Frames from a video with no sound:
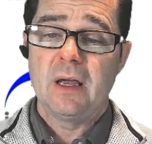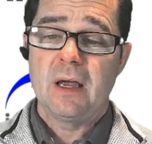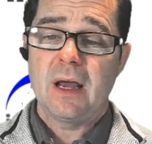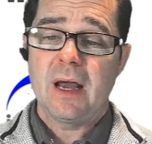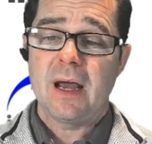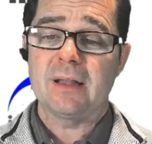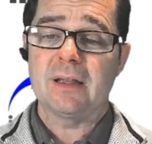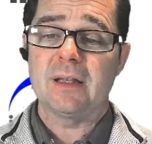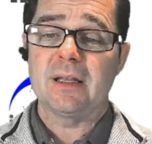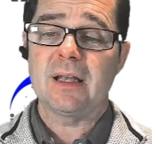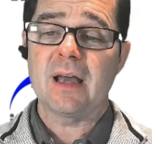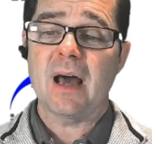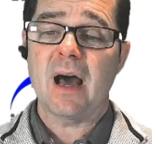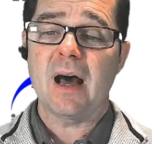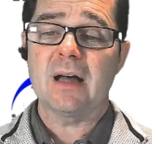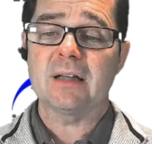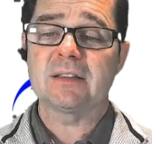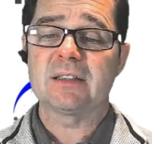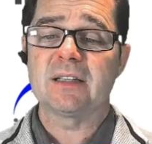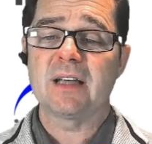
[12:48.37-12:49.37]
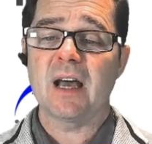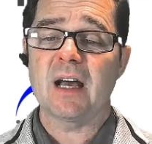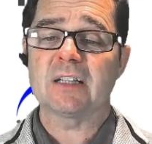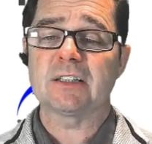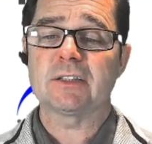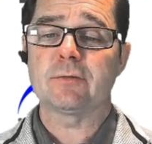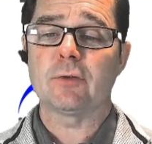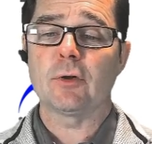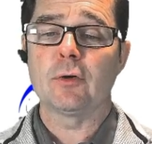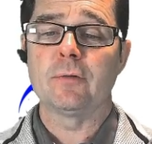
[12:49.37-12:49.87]
and then the highest gas
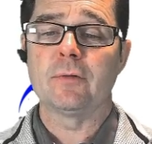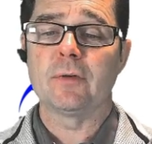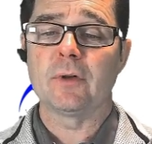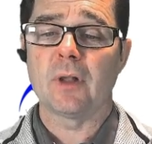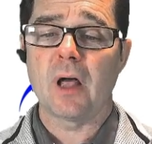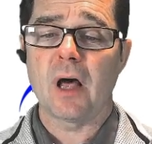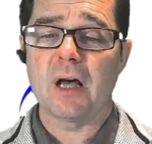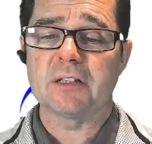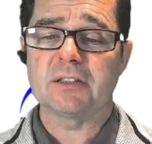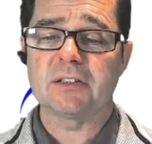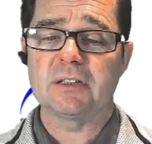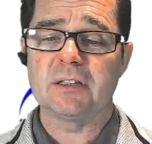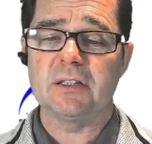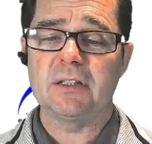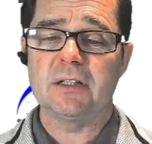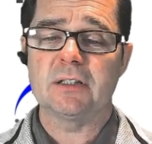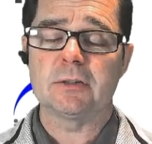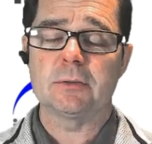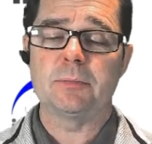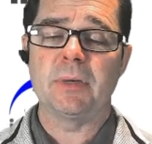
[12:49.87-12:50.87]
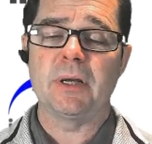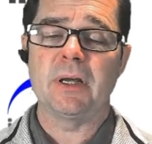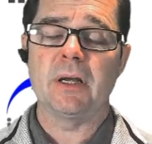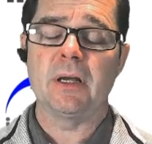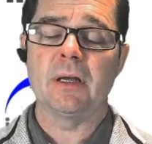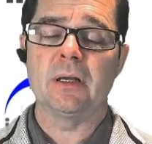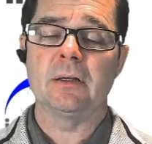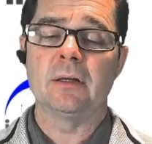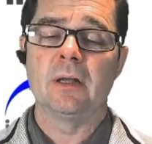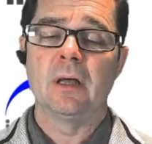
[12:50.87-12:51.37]
flow velocity has
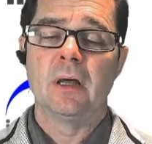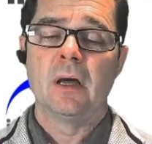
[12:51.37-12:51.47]
been